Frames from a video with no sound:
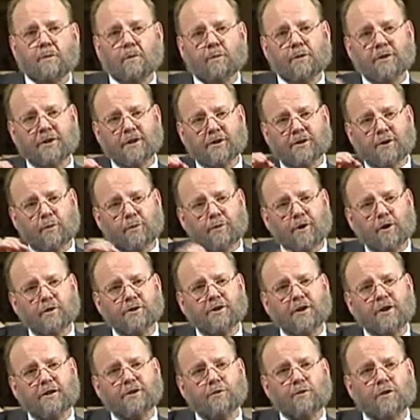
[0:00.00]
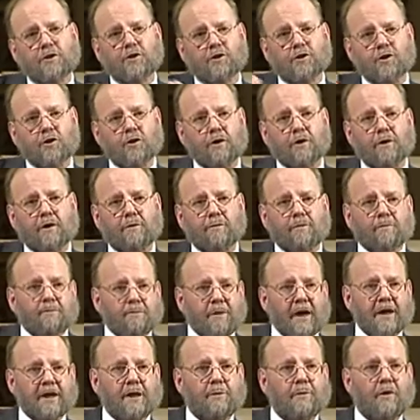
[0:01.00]
but it's a process which took
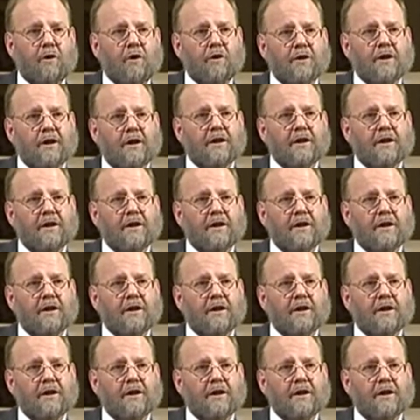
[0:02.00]
many more